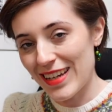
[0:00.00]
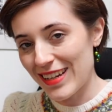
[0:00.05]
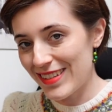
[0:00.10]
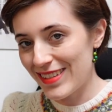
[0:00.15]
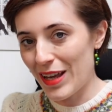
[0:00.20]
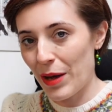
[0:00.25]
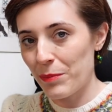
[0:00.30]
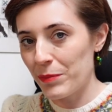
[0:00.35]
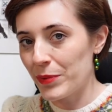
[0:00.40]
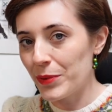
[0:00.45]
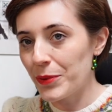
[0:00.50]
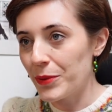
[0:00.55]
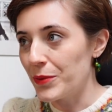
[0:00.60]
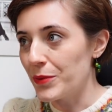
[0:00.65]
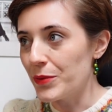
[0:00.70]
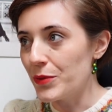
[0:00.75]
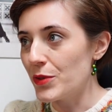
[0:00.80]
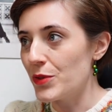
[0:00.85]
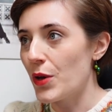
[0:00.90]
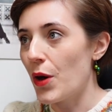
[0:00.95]

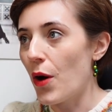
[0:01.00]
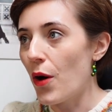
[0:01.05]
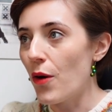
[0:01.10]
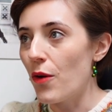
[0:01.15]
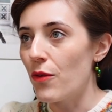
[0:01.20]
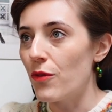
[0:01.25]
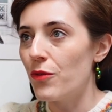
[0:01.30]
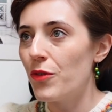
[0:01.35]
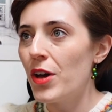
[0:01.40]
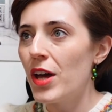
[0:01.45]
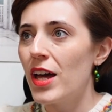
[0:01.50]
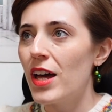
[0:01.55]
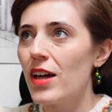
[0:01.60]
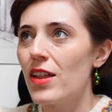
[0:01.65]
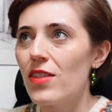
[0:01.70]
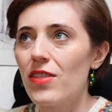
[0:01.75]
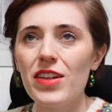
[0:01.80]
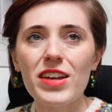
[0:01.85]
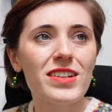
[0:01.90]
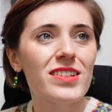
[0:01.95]
examples of
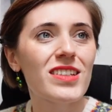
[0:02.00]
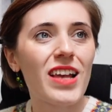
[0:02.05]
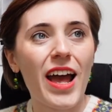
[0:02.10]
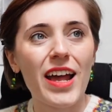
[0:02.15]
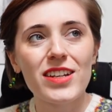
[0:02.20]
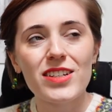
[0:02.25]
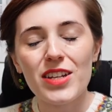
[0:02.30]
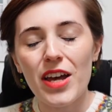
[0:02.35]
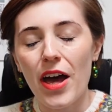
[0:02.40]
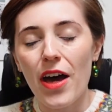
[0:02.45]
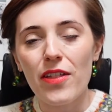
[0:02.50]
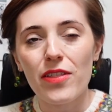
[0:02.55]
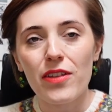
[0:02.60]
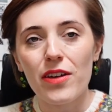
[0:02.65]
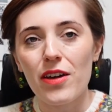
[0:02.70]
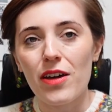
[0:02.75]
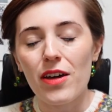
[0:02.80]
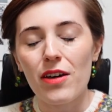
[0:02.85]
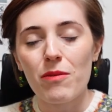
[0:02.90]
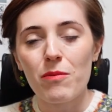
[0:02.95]
this and
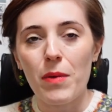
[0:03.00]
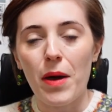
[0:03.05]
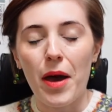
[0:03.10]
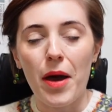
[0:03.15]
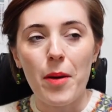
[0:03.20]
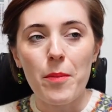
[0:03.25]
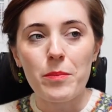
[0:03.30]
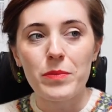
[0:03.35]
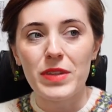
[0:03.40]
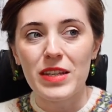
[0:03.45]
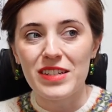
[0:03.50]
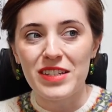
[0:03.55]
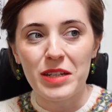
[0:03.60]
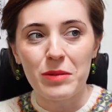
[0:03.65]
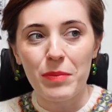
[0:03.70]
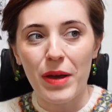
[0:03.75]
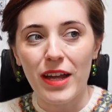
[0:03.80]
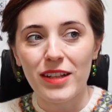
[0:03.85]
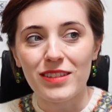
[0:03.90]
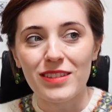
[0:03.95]
other
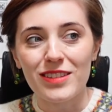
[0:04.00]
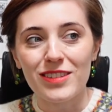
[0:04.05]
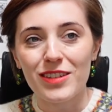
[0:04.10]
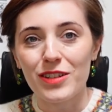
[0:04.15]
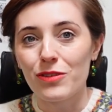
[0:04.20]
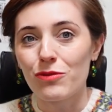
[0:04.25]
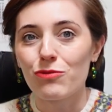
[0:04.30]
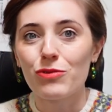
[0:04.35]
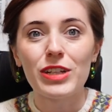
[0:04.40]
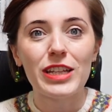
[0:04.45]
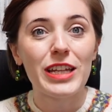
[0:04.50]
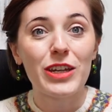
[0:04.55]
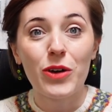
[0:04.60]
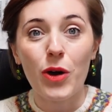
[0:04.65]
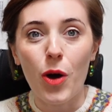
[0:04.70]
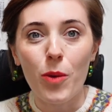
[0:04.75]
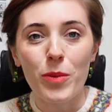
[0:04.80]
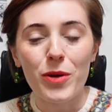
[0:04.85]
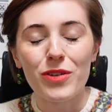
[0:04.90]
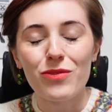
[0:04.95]
knitting patterns that are really
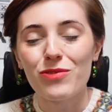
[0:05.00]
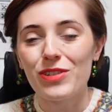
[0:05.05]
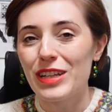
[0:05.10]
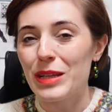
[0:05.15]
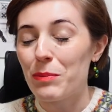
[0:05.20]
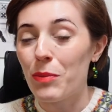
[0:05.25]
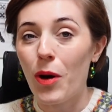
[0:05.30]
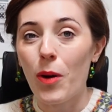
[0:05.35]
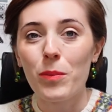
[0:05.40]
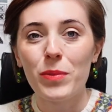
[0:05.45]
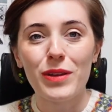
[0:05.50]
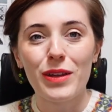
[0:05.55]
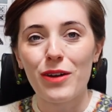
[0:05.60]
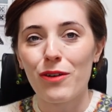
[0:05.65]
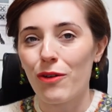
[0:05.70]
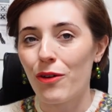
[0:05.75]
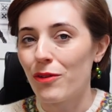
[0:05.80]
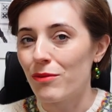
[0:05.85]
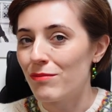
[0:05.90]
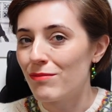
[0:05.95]
common, really
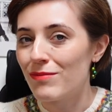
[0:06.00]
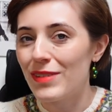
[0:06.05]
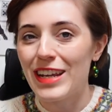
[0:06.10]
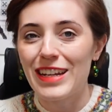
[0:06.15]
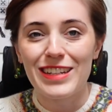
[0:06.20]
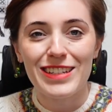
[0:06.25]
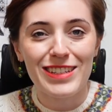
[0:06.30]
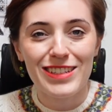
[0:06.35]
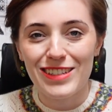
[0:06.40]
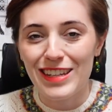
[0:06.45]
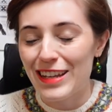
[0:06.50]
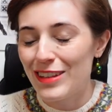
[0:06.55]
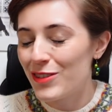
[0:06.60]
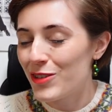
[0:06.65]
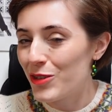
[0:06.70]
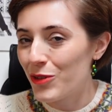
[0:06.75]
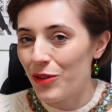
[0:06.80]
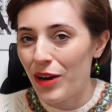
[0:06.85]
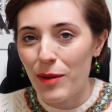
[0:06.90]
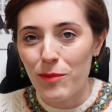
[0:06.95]
popular on
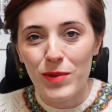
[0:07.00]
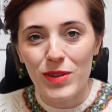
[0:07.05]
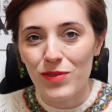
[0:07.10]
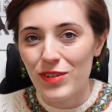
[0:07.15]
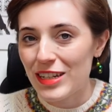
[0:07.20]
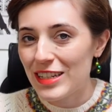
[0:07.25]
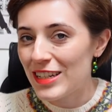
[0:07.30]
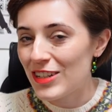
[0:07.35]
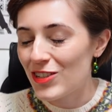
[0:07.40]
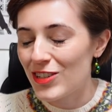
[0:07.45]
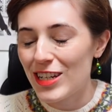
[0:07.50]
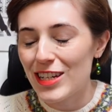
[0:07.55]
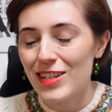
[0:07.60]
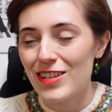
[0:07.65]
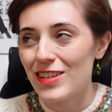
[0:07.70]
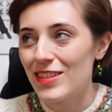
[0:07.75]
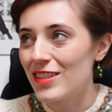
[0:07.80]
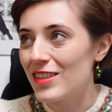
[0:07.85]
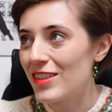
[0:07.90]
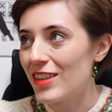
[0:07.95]
Instagram with vintage
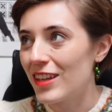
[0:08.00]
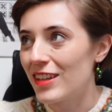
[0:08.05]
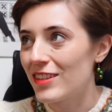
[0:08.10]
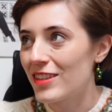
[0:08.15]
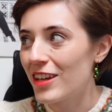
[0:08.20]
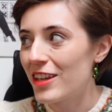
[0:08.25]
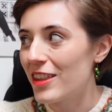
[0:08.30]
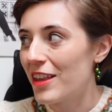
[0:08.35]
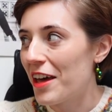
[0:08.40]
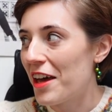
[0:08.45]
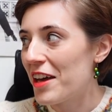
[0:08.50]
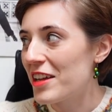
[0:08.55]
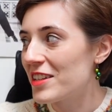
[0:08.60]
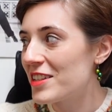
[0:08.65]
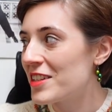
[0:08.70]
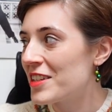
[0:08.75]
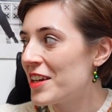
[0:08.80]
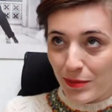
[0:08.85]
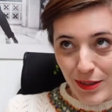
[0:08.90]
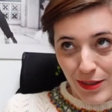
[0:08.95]
knitters and things like
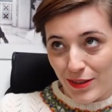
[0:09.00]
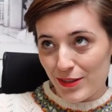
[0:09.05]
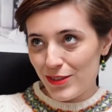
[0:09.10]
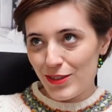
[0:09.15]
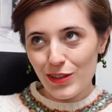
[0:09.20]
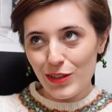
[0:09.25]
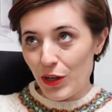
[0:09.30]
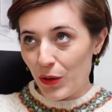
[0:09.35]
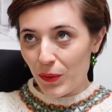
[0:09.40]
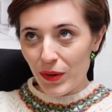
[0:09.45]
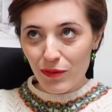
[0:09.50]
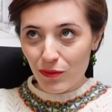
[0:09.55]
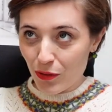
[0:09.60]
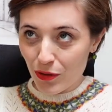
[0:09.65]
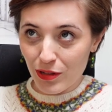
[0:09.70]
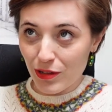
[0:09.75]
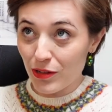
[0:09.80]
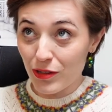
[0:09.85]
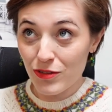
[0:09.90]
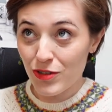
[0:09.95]
that. Because, you know, I've
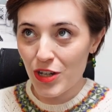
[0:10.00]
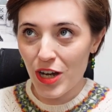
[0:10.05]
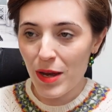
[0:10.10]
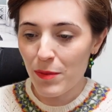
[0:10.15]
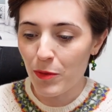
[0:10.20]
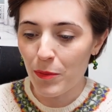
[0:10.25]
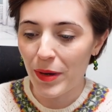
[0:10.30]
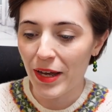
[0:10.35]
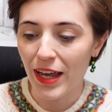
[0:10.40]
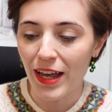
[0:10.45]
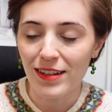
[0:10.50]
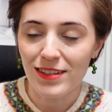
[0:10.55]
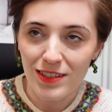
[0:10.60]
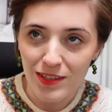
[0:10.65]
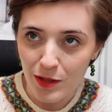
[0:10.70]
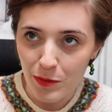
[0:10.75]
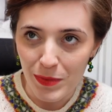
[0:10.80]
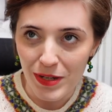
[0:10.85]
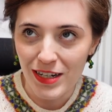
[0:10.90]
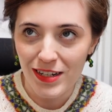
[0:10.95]
got a lot of time on my hands
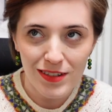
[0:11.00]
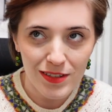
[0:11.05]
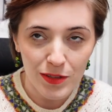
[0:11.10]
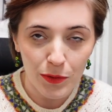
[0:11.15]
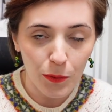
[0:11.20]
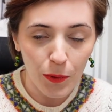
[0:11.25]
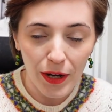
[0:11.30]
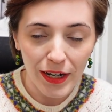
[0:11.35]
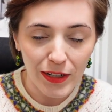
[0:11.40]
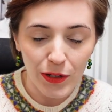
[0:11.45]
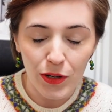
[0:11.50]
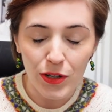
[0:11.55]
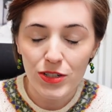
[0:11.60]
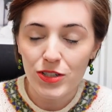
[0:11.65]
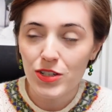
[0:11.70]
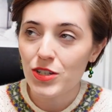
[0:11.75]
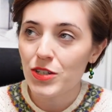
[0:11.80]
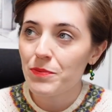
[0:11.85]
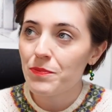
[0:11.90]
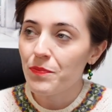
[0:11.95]
at the minute, so why
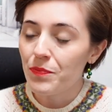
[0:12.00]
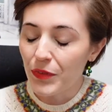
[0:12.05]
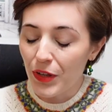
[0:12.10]
not?